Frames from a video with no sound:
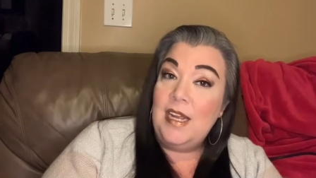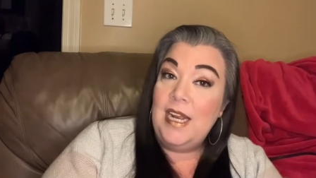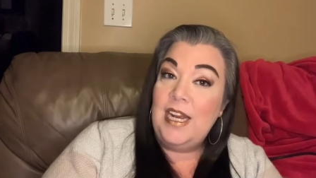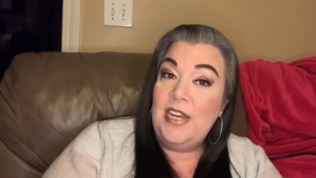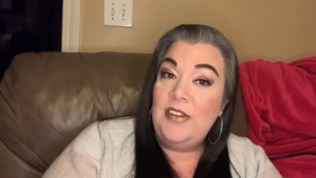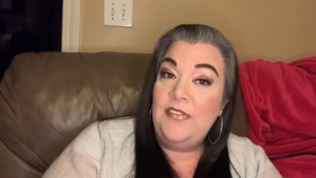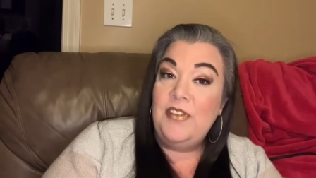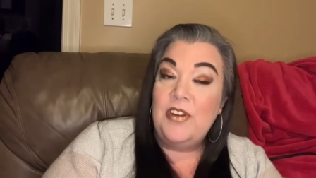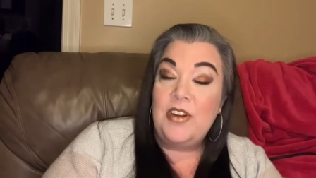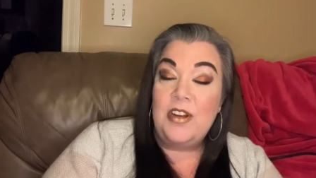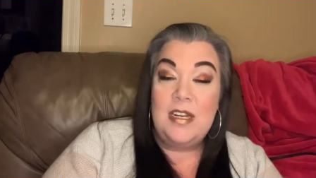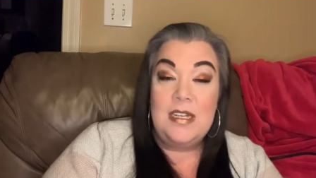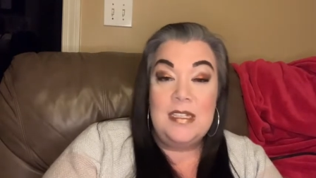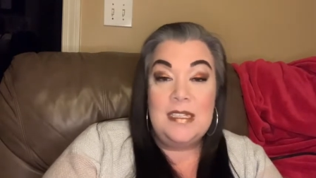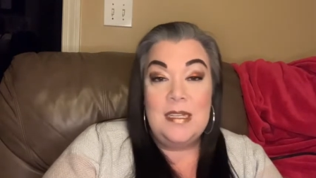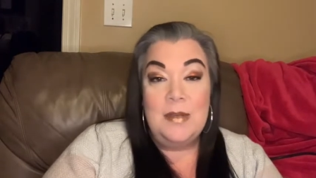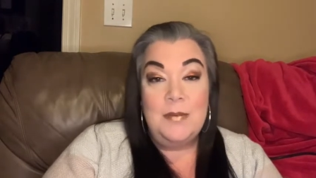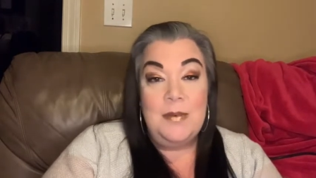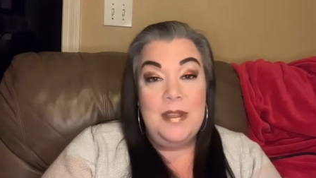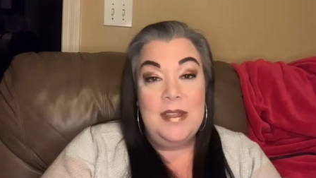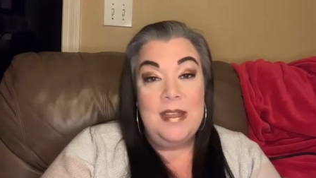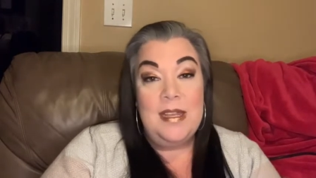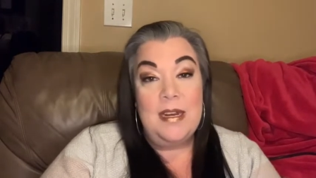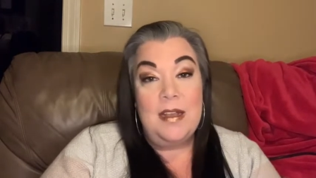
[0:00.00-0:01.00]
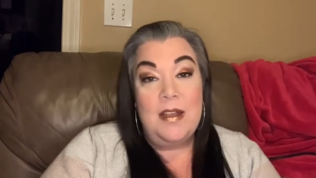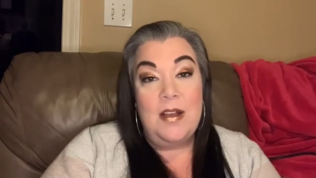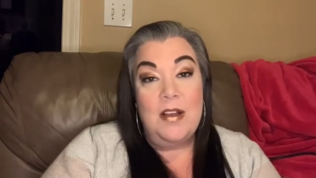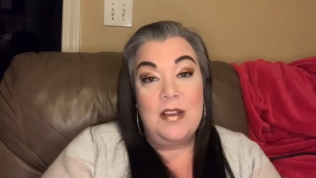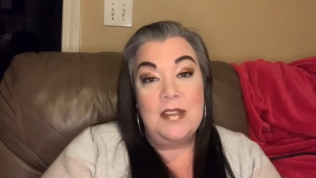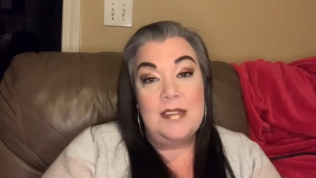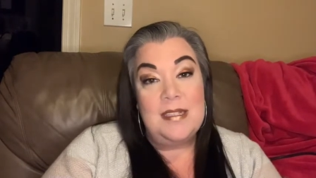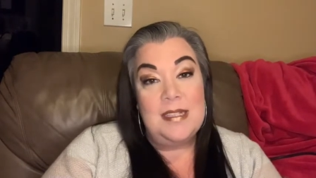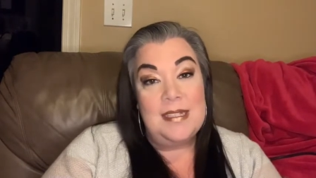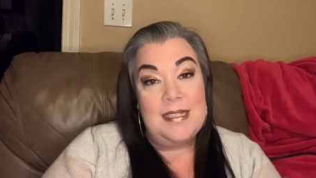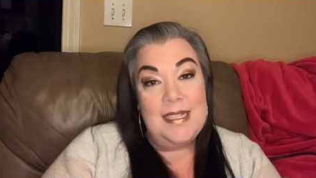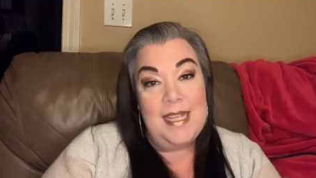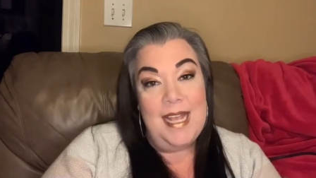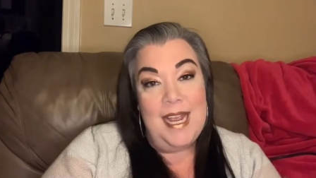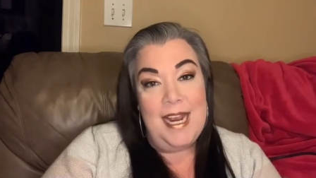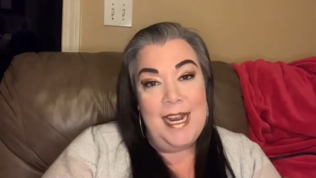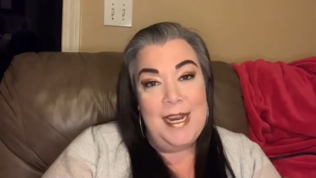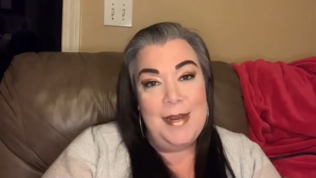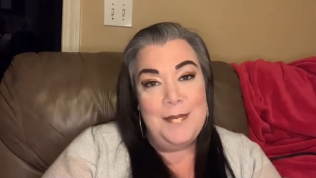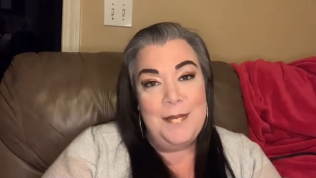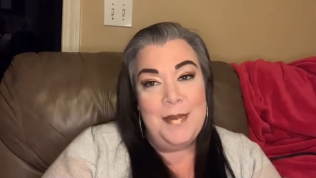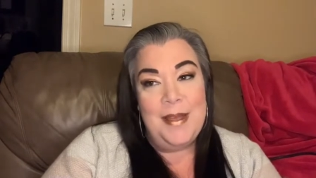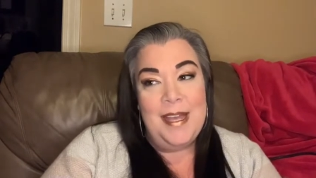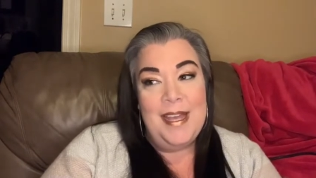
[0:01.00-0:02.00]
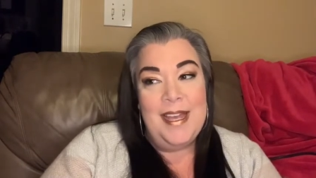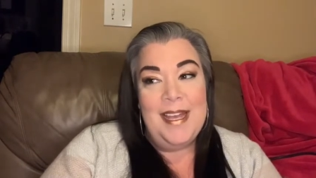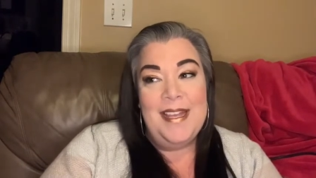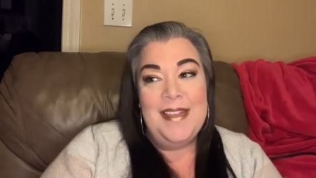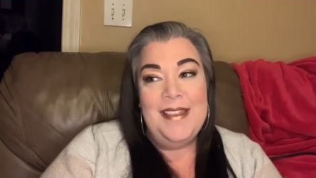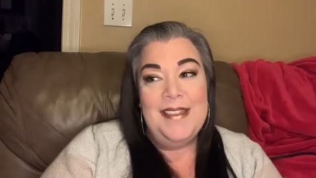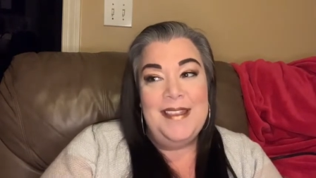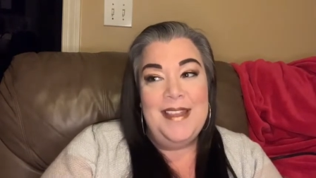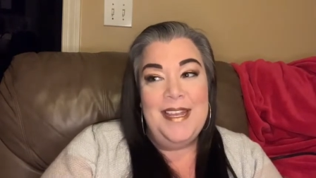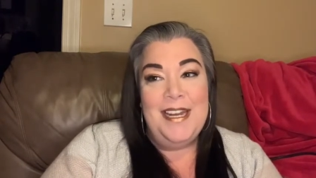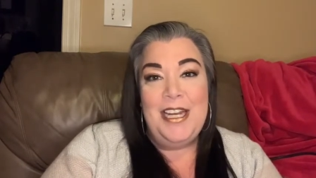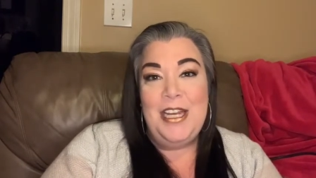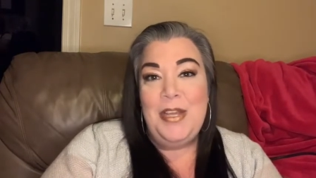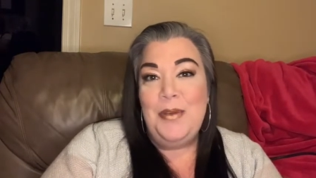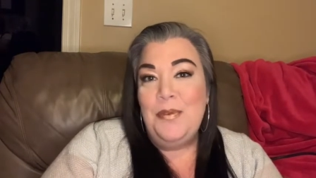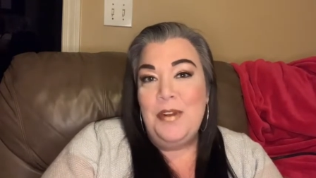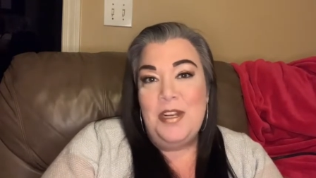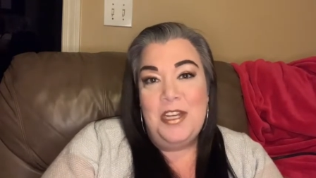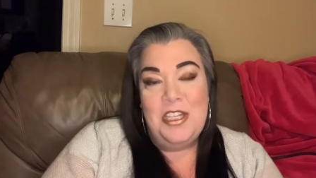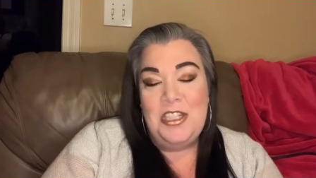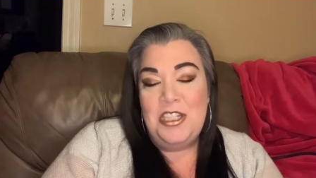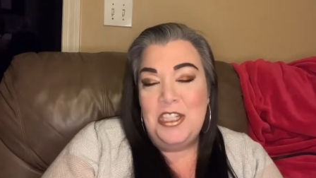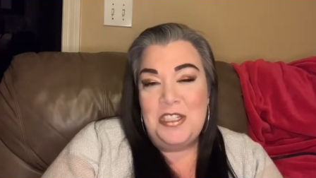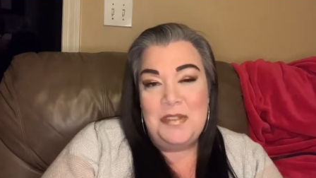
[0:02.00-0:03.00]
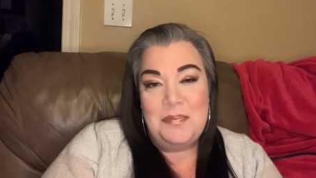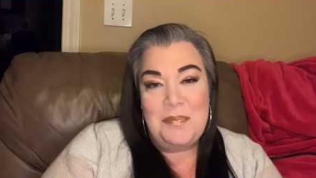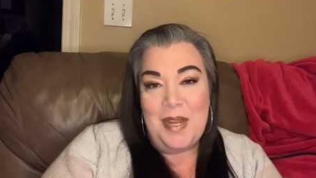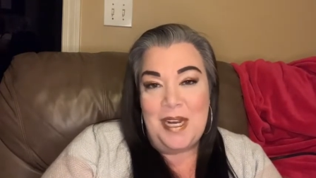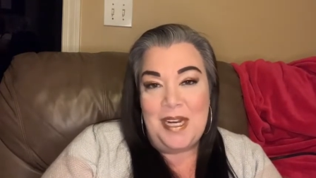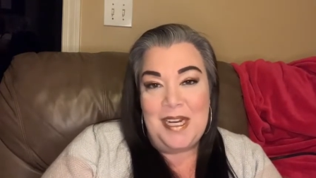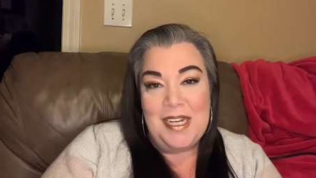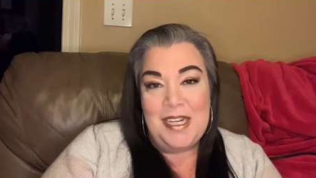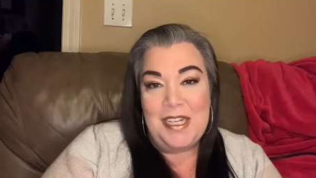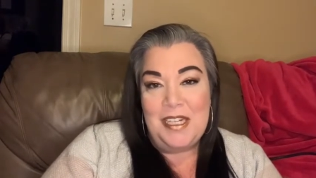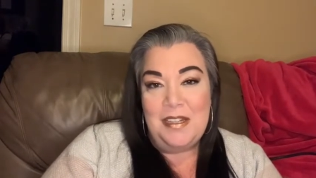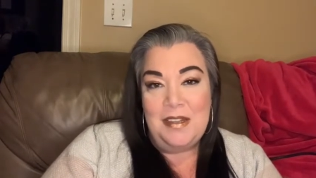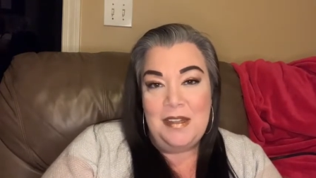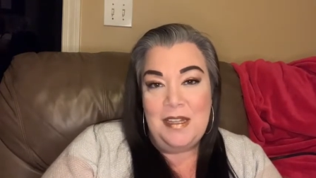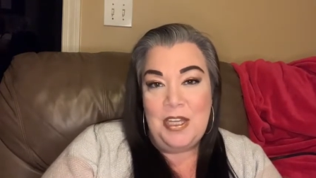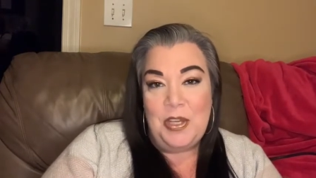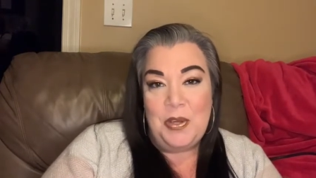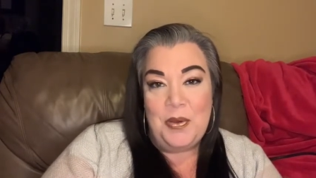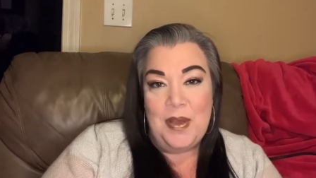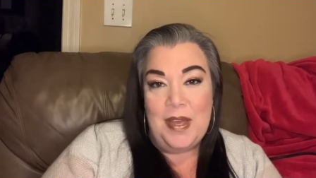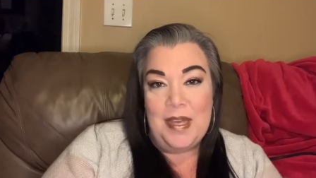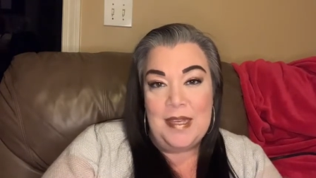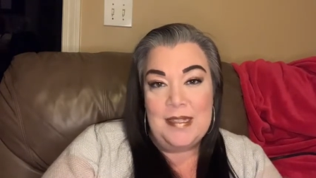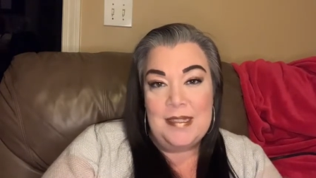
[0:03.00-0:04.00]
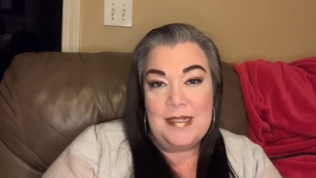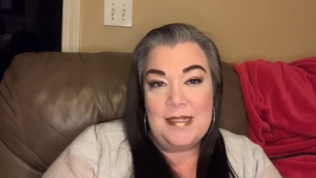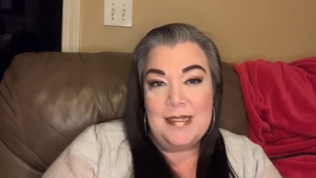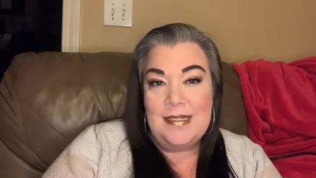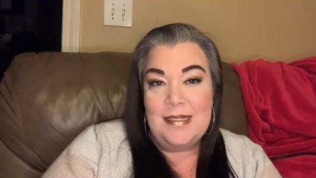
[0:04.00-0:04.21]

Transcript: And if you're going to tell me that it costs the same, then you would have just made it in the U.S.